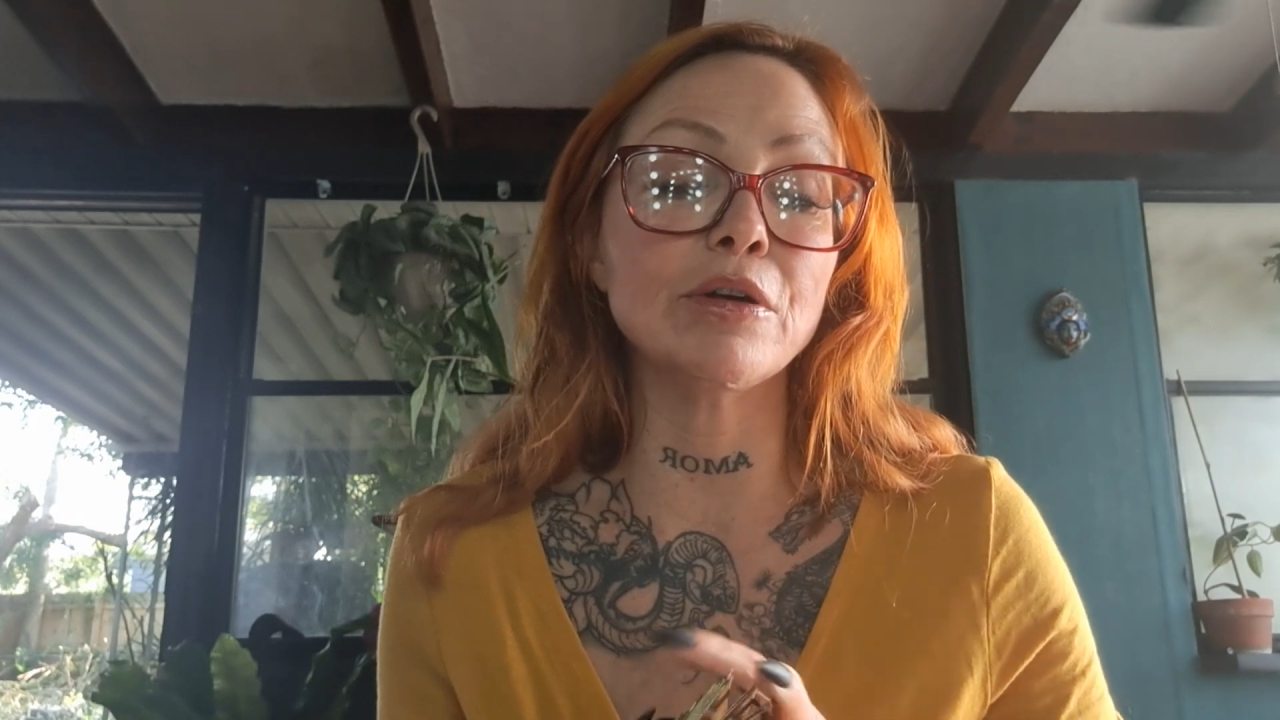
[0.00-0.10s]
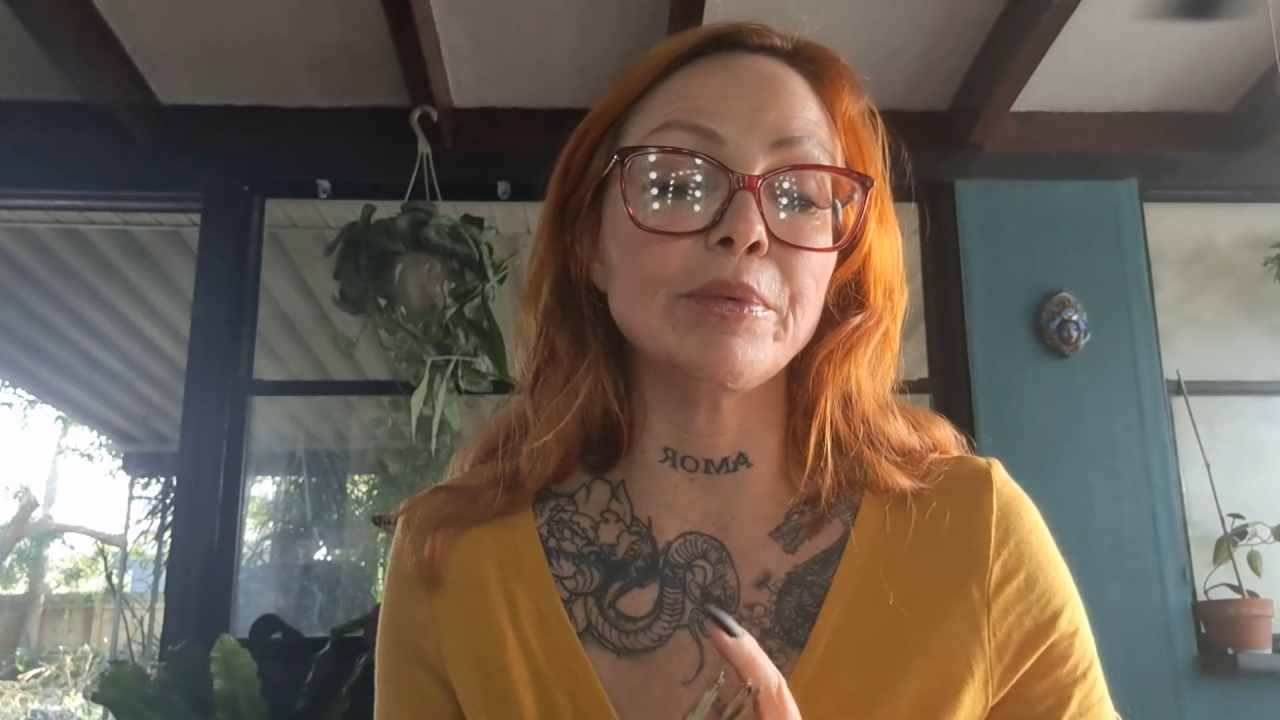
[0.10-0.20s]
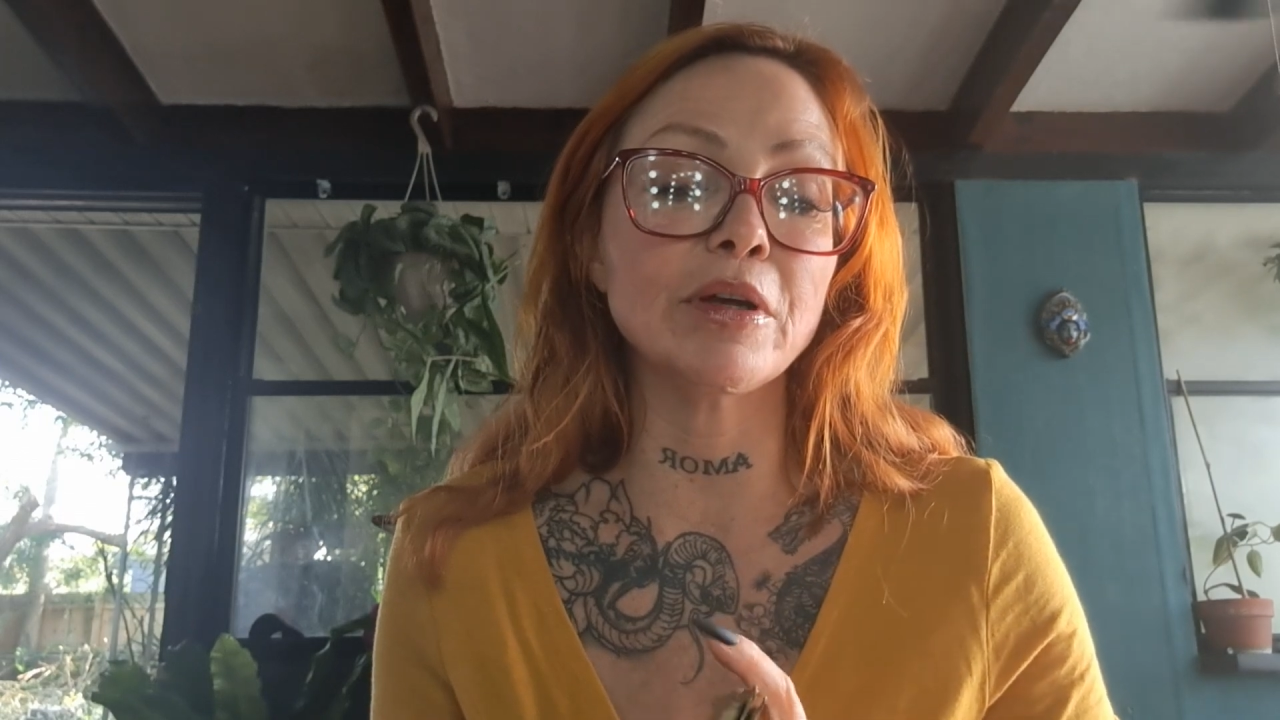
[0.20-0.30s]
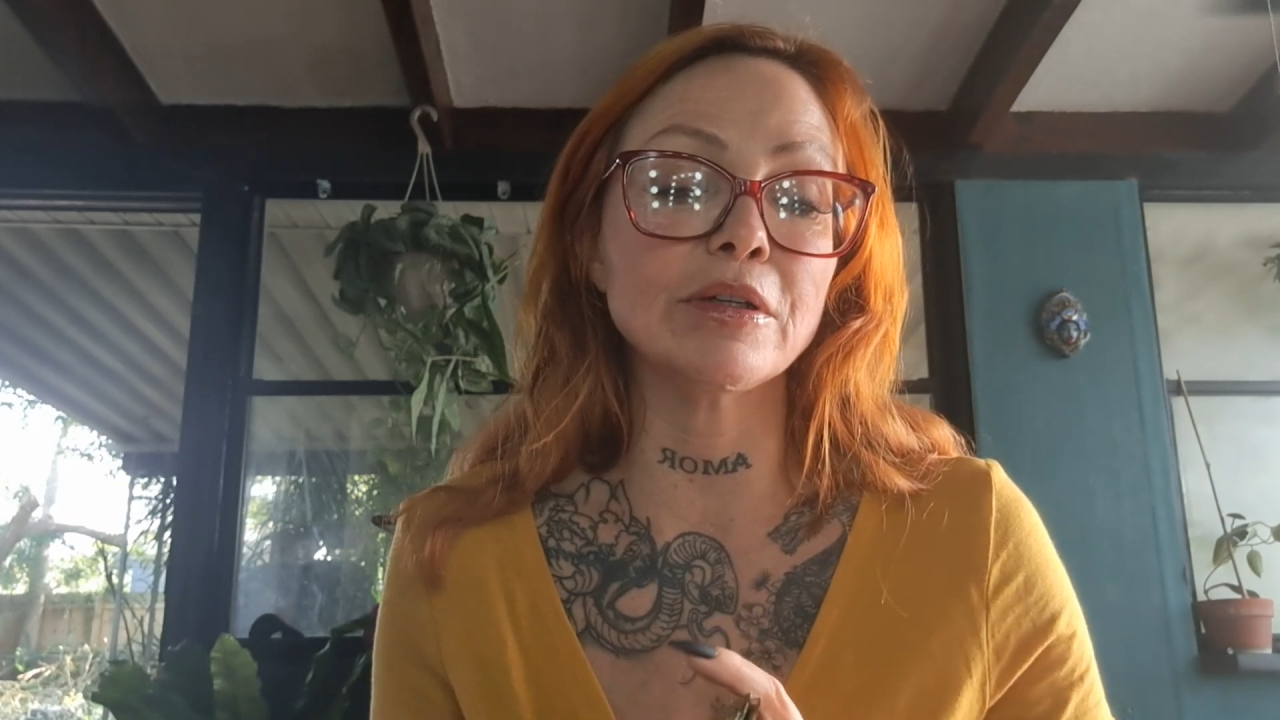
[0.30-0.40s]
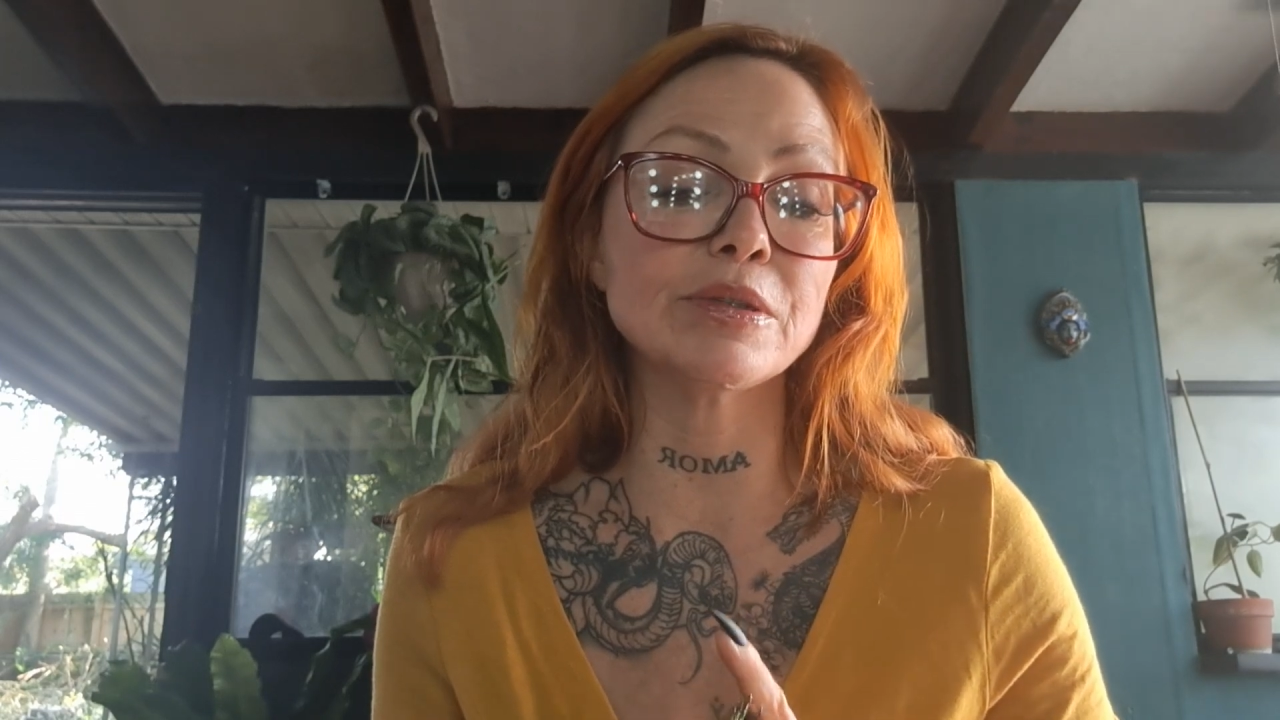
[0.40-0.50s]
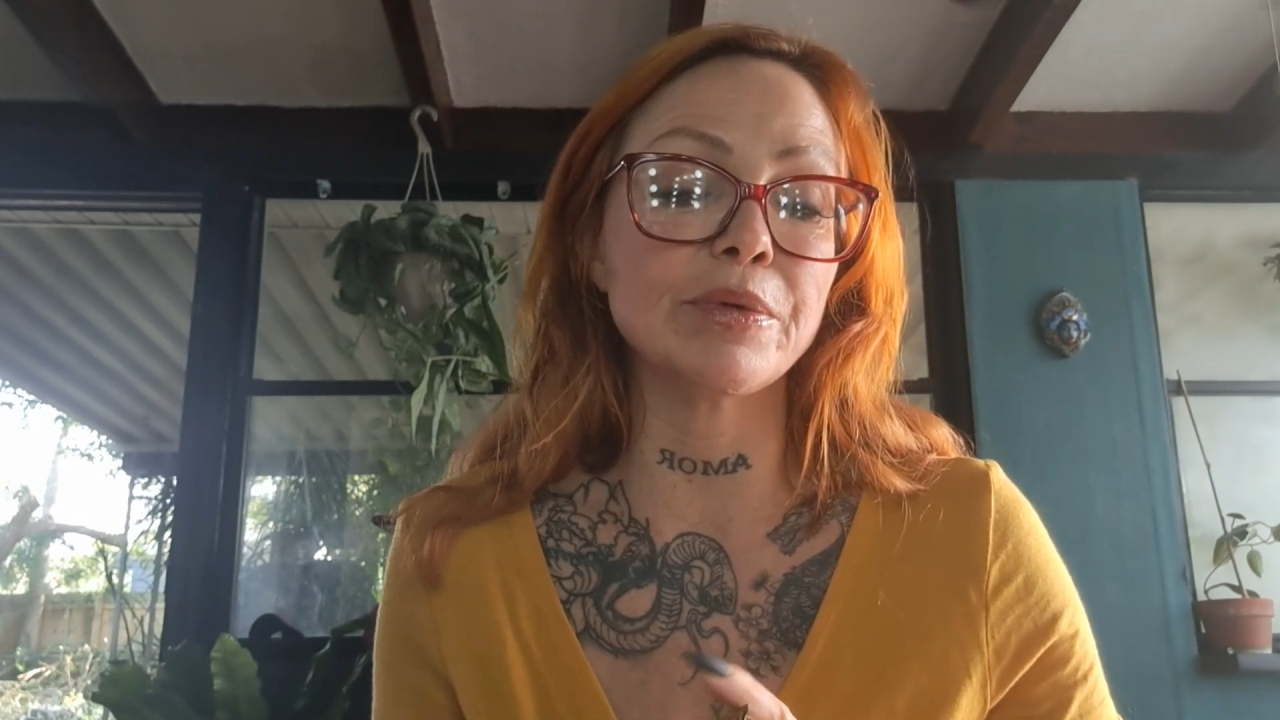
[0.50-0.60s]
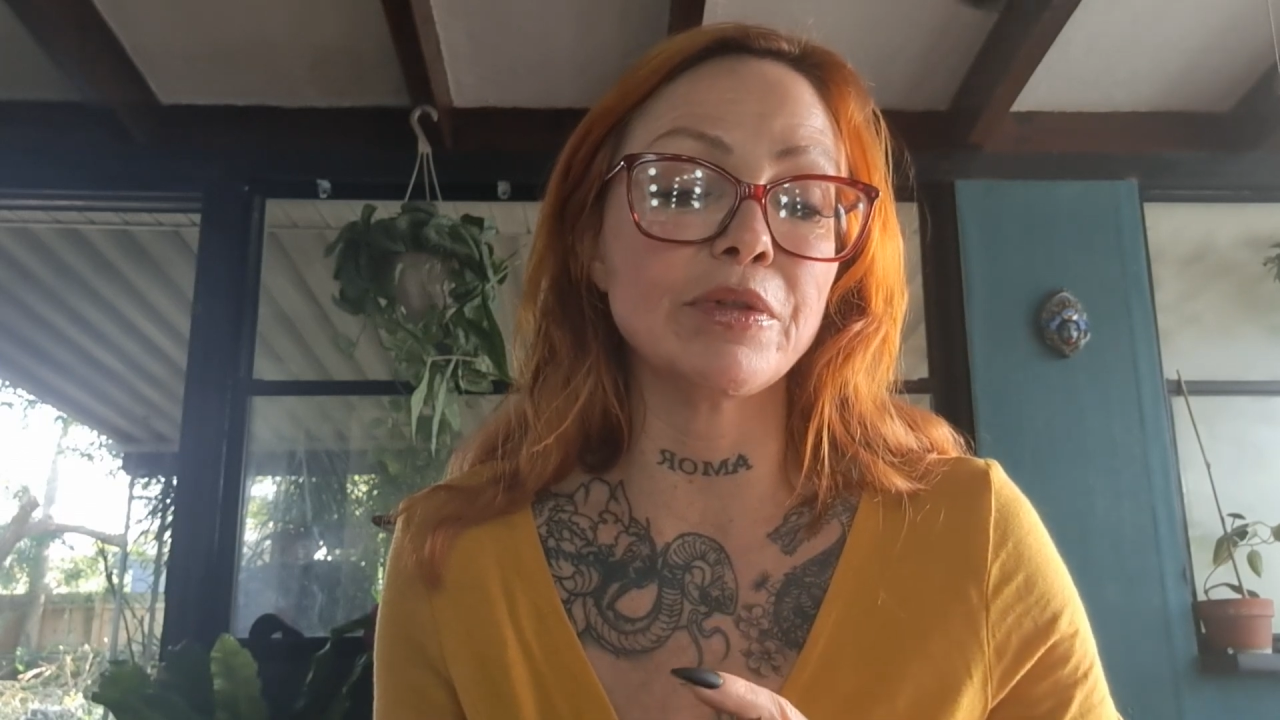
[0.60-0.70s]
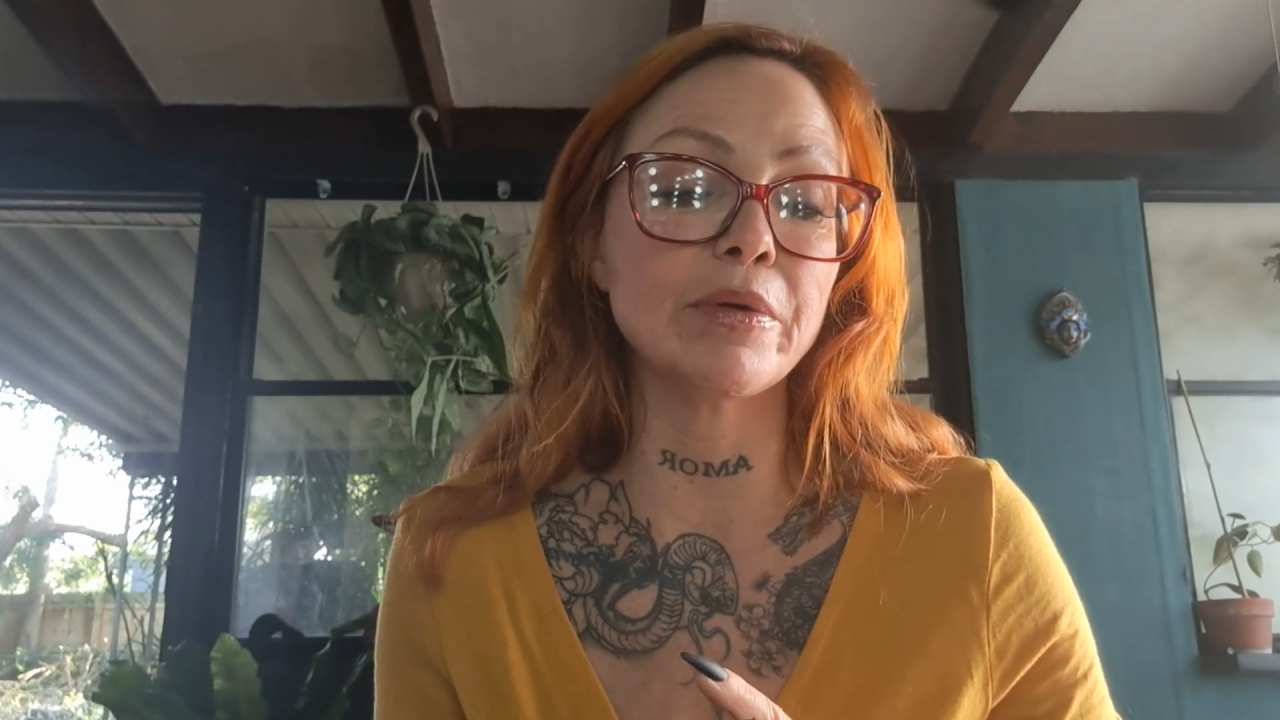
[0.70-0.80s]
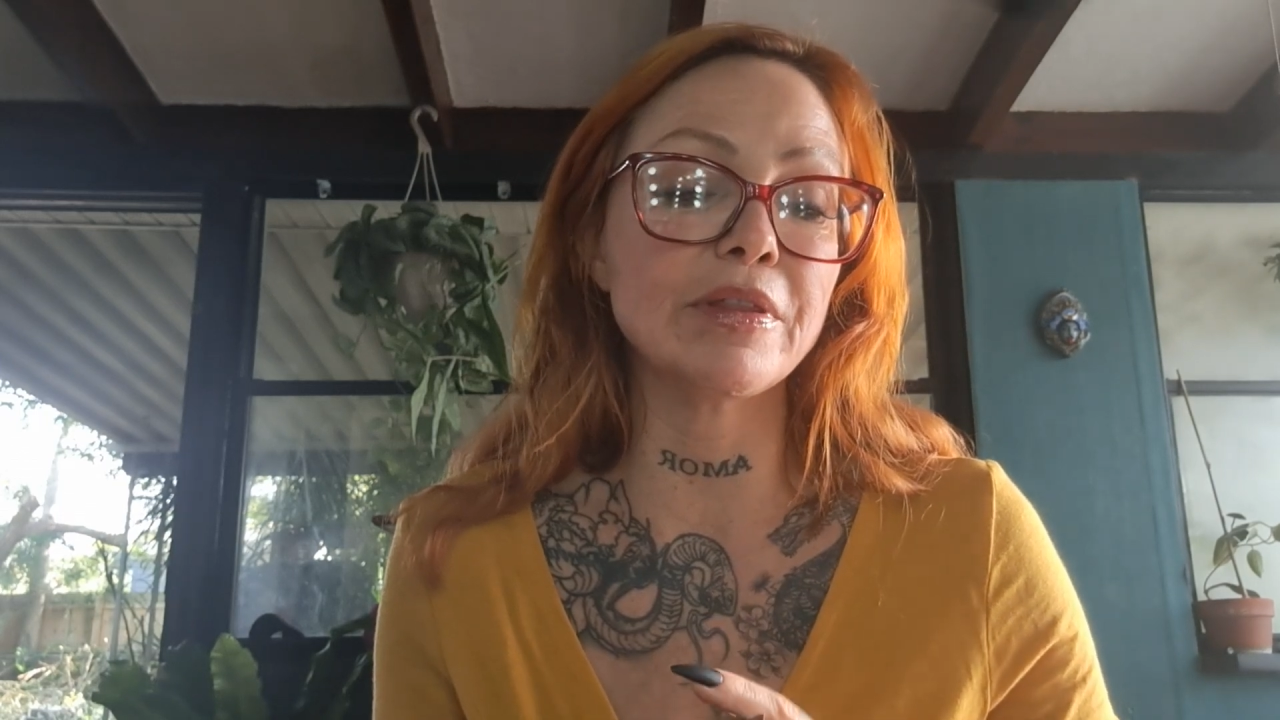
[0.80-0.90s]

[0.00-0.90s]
to be honest with you.